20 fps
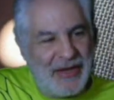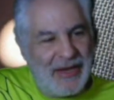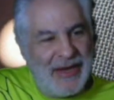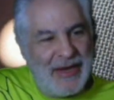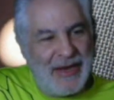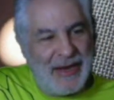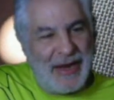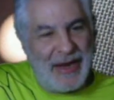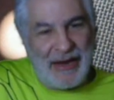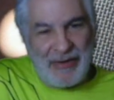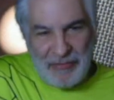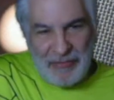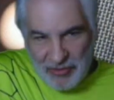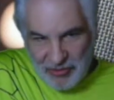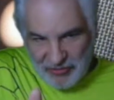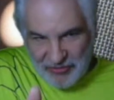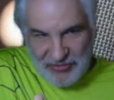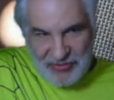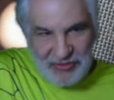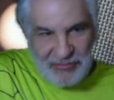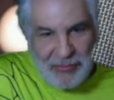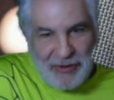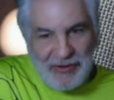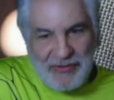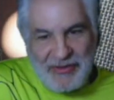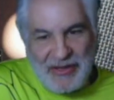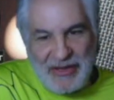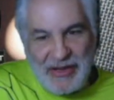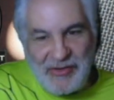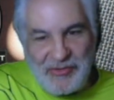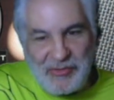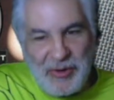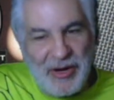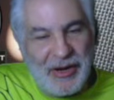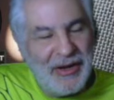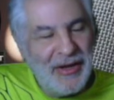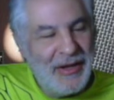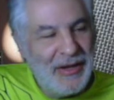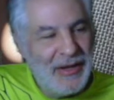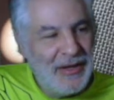and of course Springsteen as well.